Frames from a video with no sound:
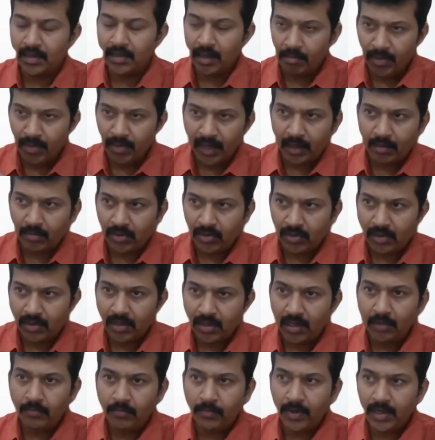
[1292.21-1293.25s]
Sometimes,
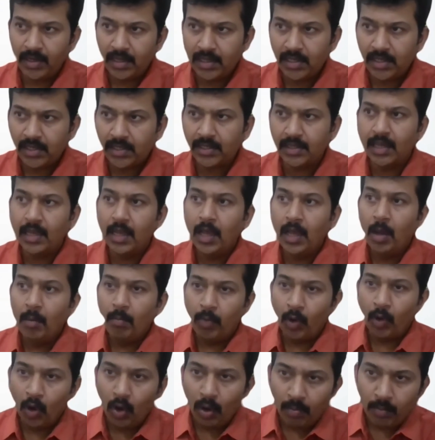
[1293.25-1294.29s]
if it is
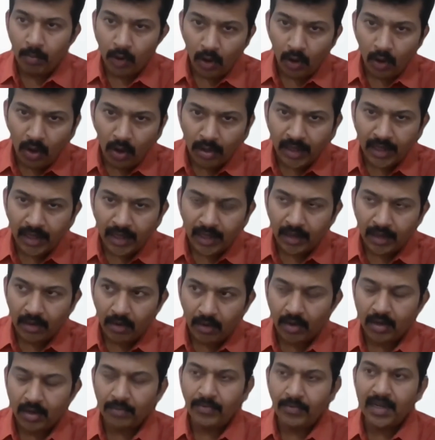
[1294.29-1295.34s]
prolonging
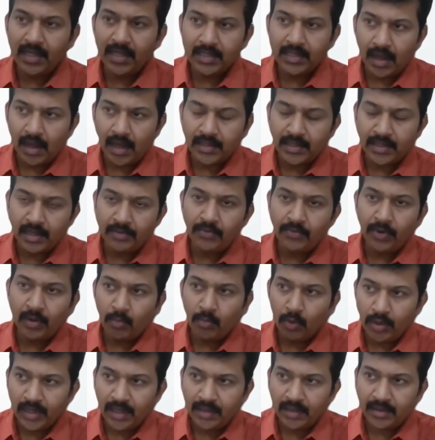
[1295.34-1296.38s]
or if it is lasting for
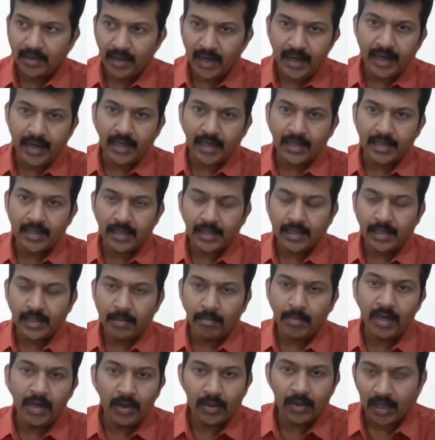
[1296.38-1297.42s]
more than 3 days,
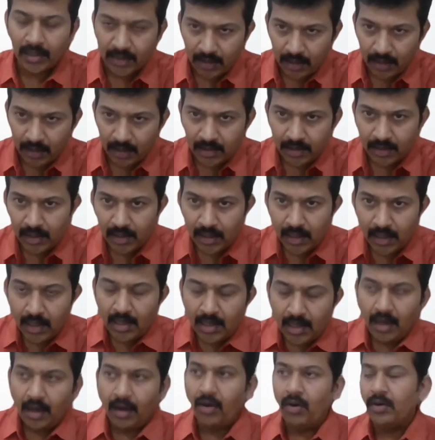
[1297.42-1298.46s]
better to consult.
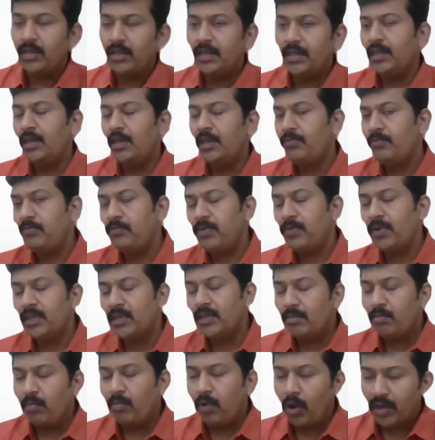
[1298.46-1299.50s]
If
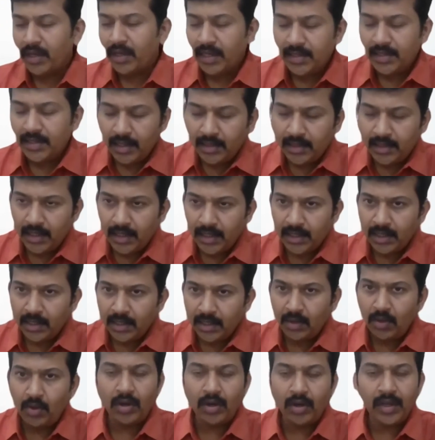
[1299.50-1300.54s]
the blocking
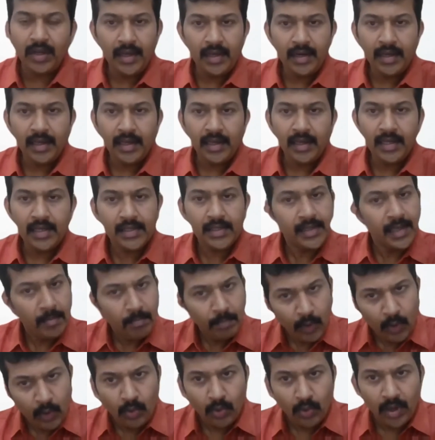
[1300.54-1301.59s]
sensation or hearing is
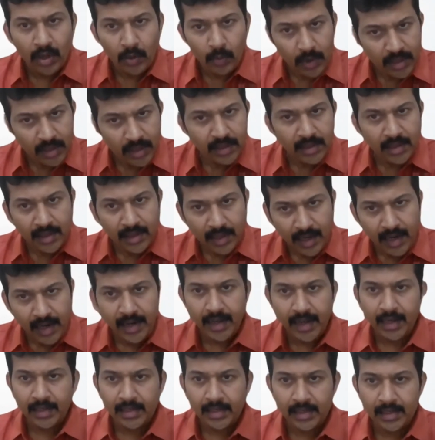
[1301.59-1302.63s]
improved within 3
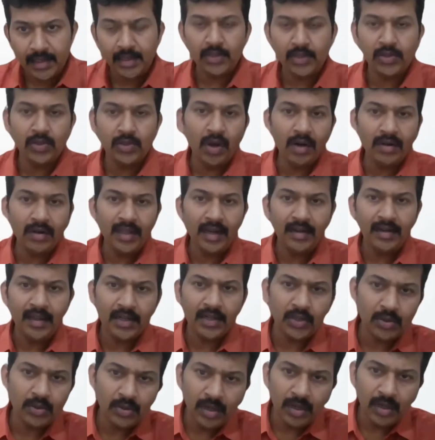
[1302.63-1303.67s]
days, it is not that
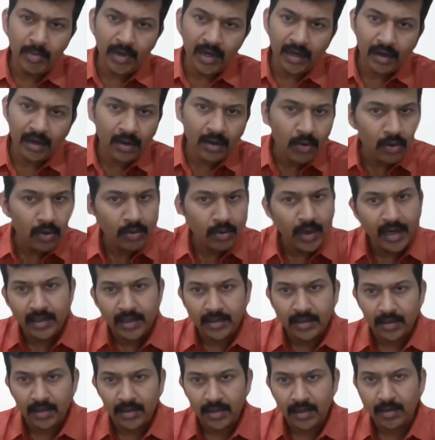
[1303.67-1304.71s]
they should immediately go to
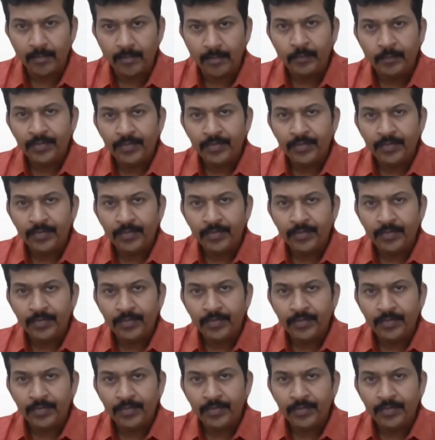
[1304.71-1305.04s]
ENT surgeon.